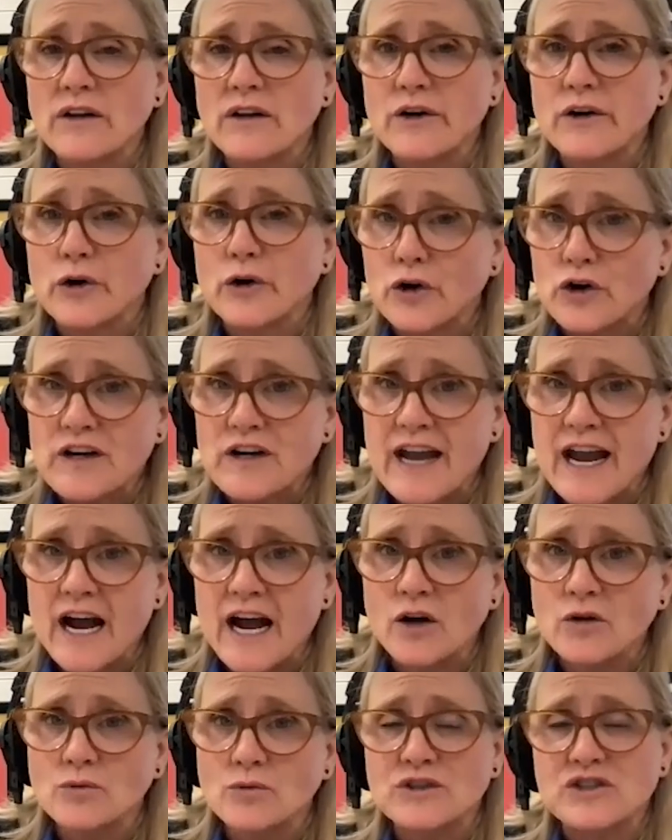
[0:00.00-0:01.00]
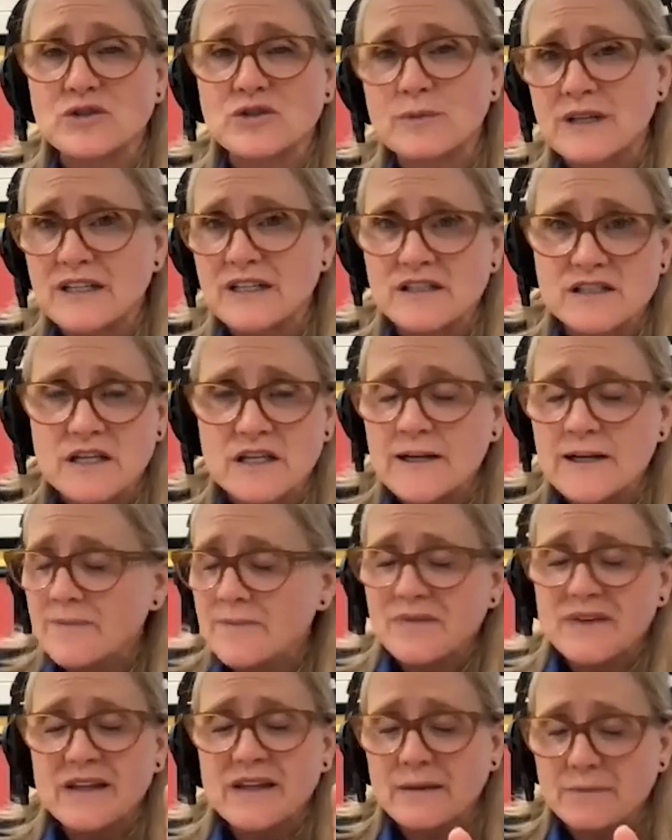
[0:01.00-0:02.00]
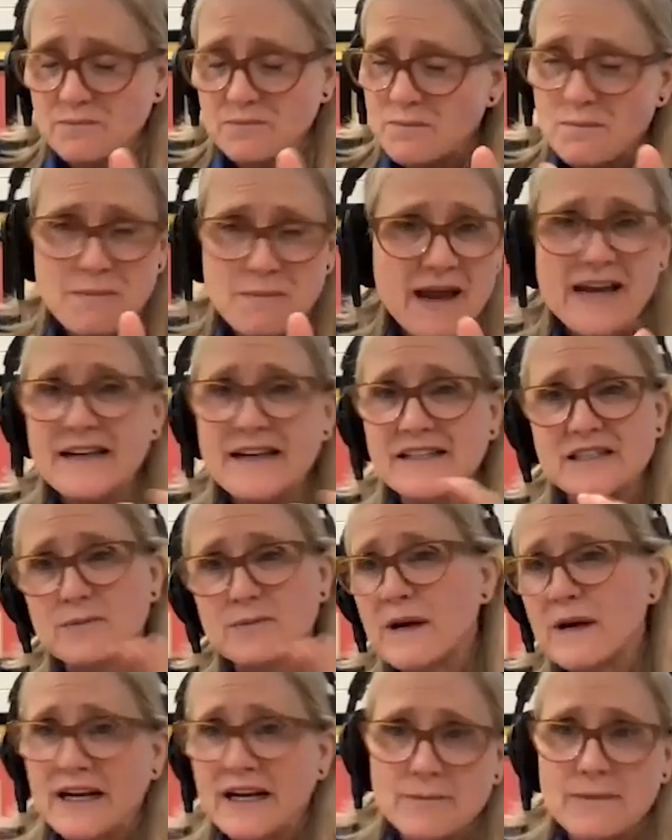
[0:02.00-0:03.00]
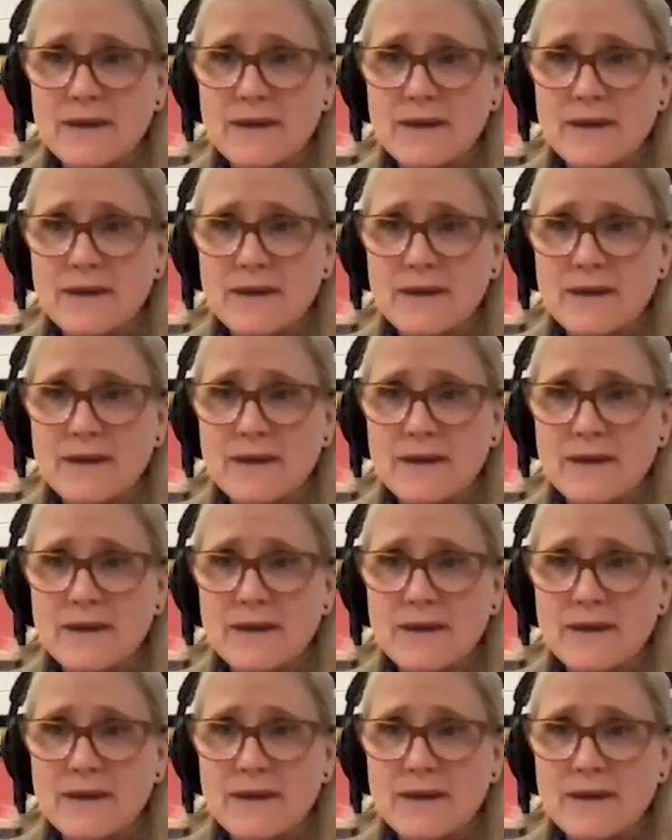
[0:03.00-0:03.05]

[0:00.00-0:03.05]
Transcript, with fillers: It earned out, which means it made its money,